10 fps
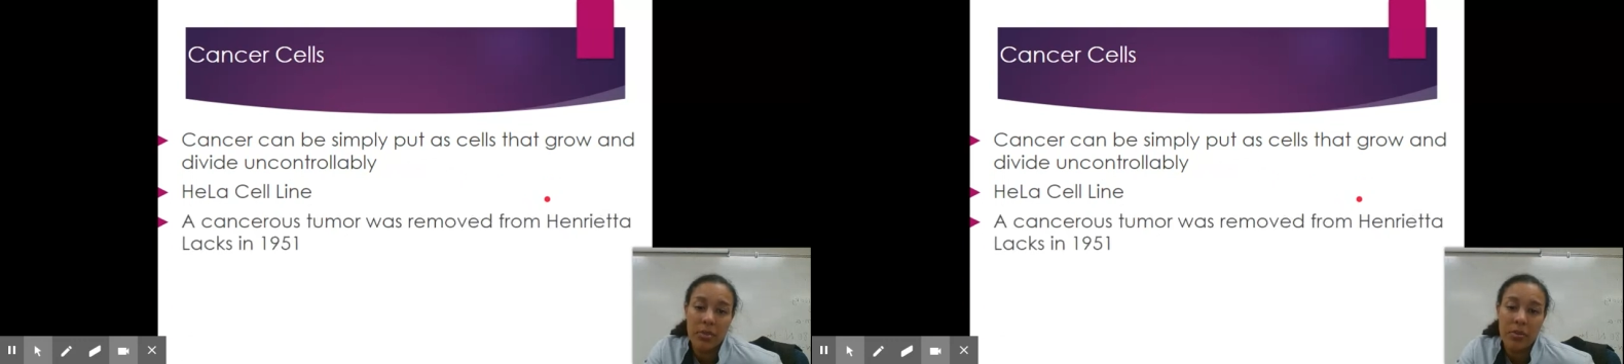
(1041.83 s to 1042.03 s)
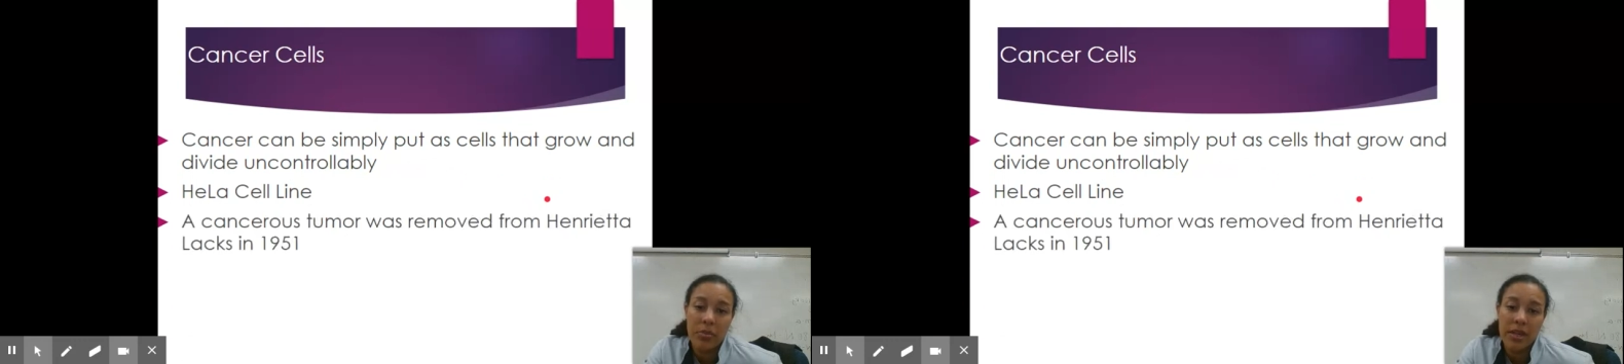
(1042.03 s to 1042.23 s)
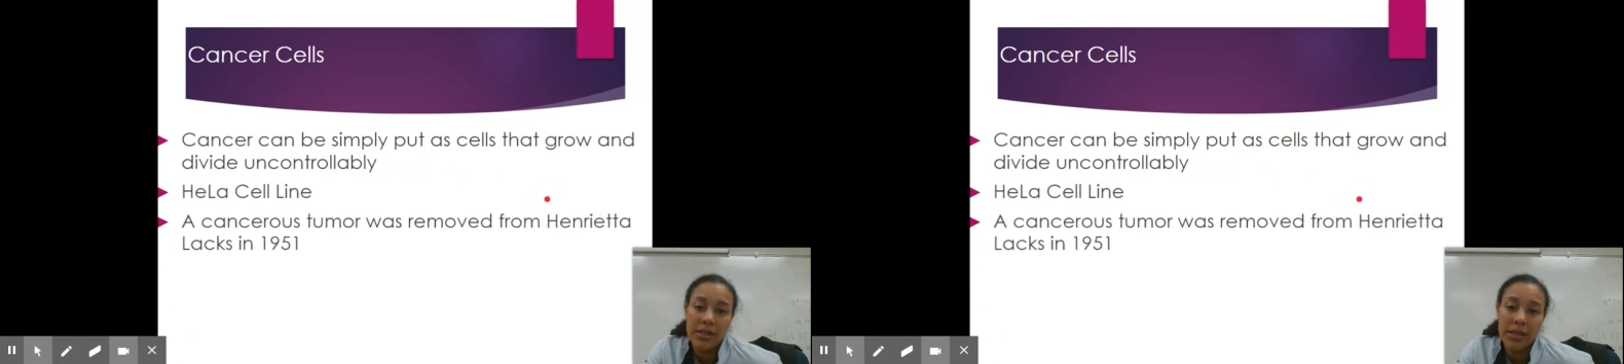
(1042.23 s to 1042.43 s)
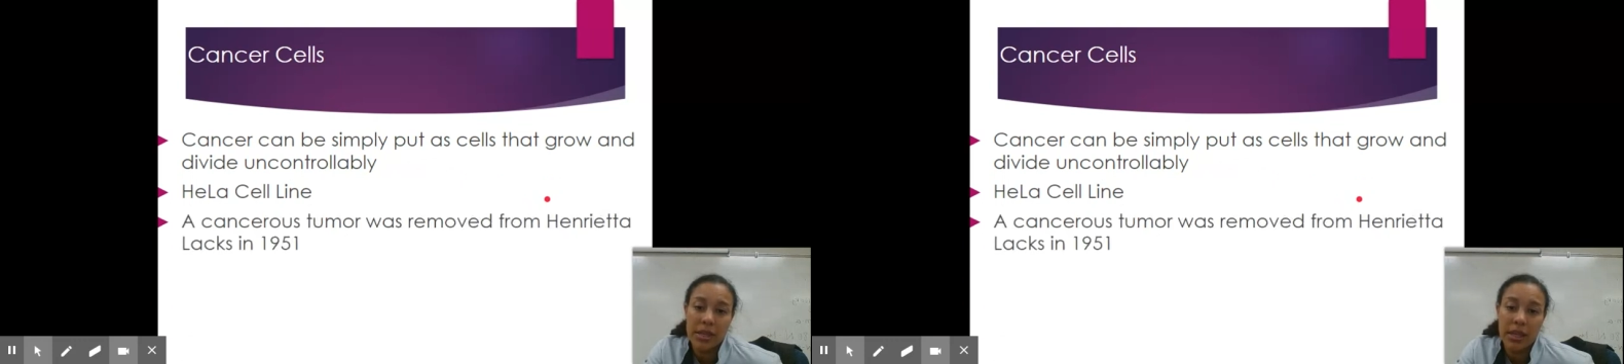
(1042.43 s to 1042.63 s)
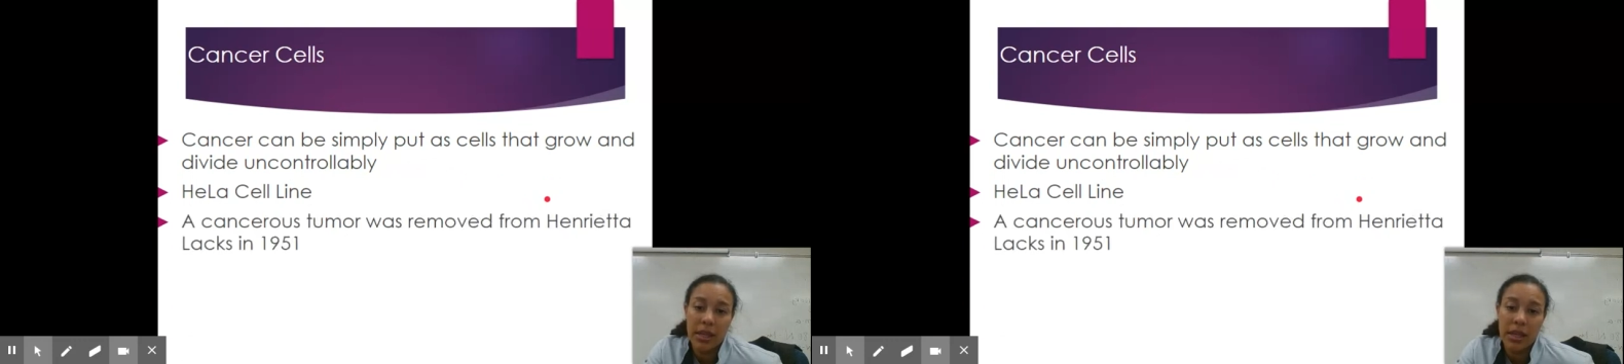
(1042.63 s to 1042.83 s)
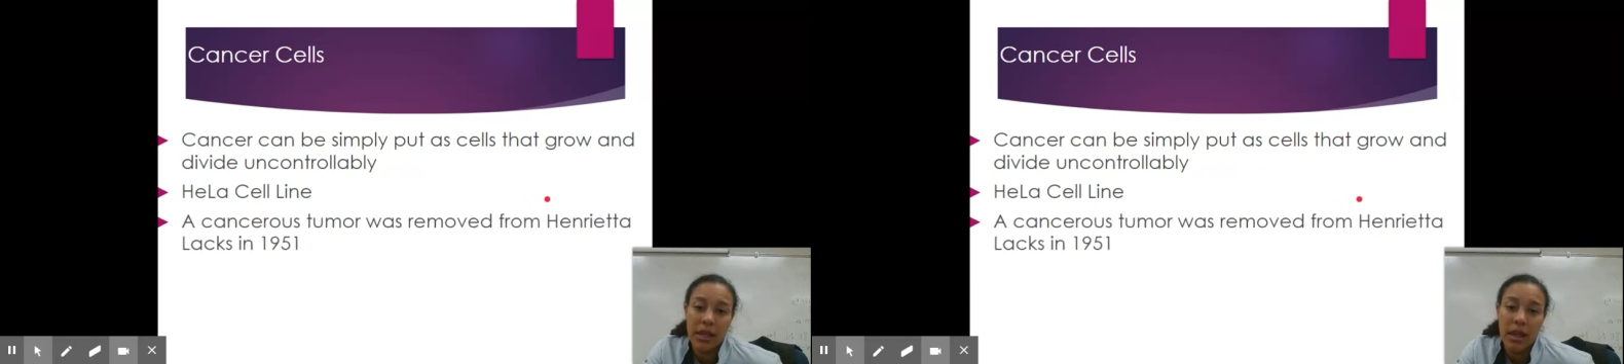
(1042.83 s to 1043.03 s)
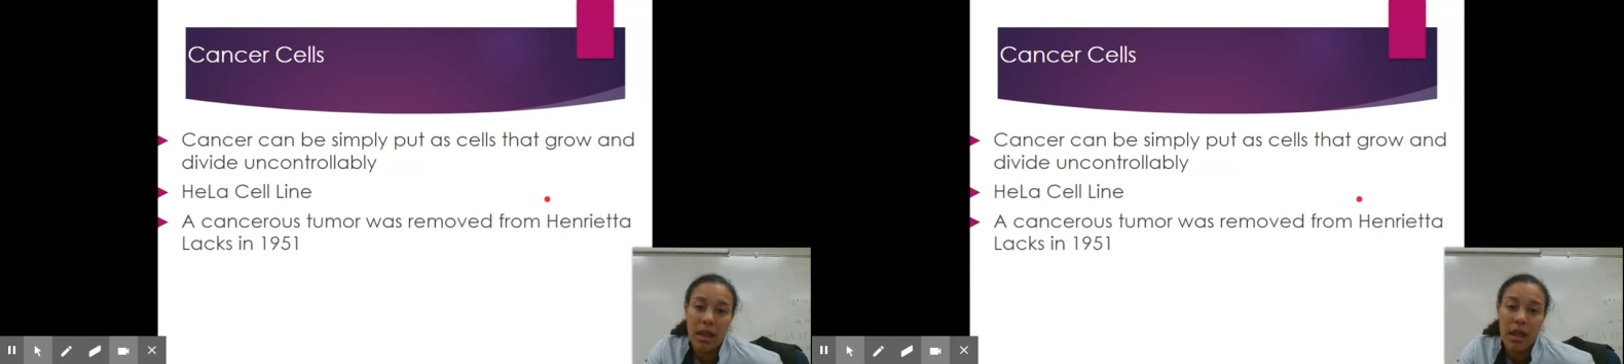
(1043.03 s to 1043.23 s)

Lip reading: but basically